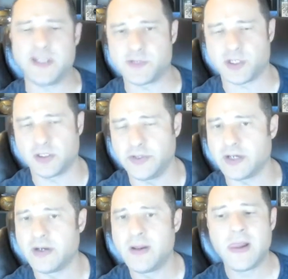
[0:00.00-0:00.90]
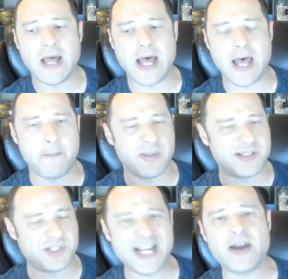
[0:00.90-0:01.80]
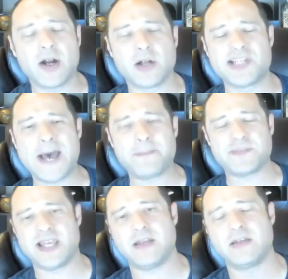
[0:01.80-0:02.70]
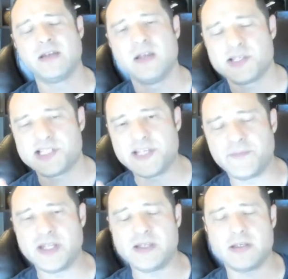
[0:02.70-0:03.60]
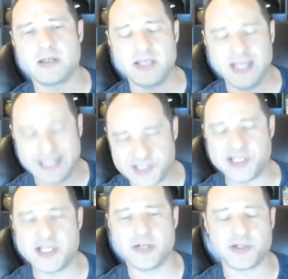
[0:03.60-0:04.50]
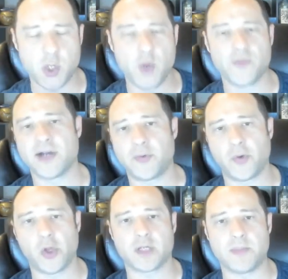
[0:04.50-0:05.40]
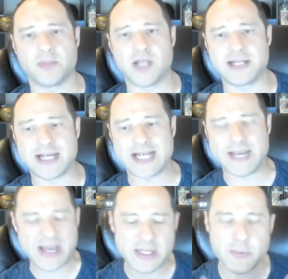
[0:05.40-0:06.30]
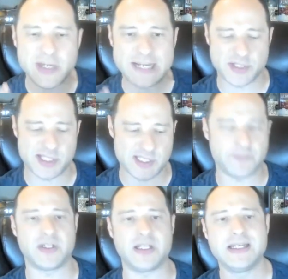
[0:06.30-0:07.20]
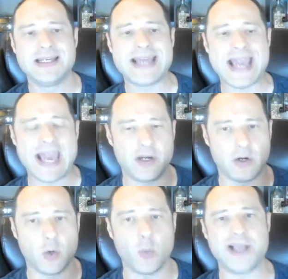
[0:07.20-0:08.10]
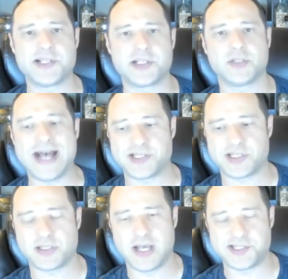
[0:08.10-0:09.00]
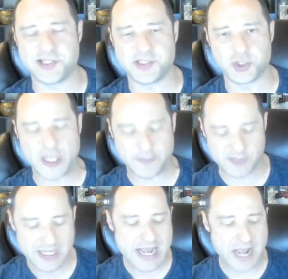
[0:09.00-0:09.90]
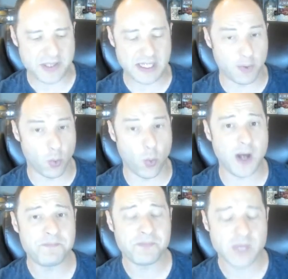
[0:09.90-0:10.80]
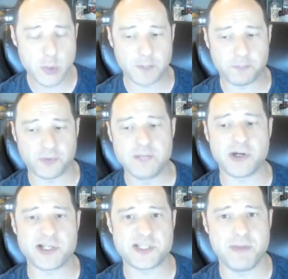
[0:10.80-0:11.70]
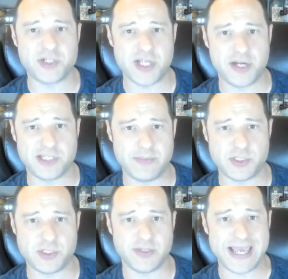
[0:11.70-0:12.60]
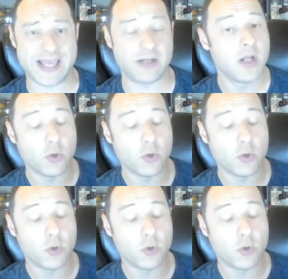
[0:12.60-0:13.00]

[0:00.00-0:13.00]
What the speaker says: tips earlier, but check out our top 10 Symphony hidden secrets over at RoyalCaribbeanBlog.com. I think when it comes to Symphony and her Oasis class sister ships, I think number 1, you want to pre-book as much entertainment as you can.